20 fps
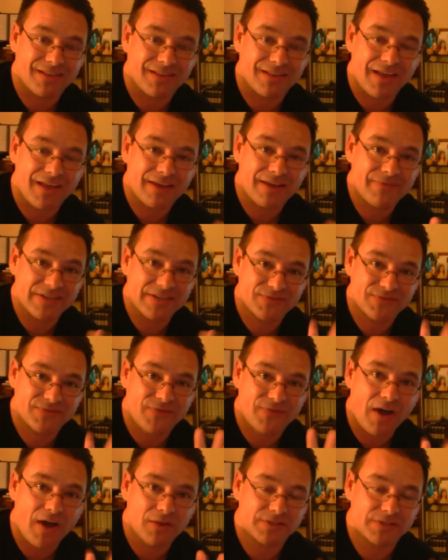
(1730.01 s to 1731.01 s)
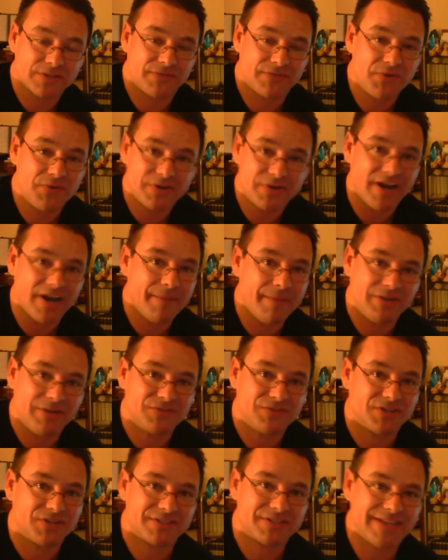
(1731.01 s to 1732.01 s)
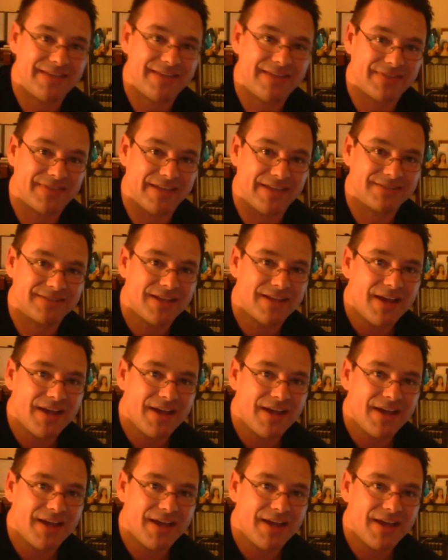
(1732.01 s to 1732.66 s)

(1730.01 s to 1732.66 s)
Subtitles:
A lot of his followers, if you come and you start saying things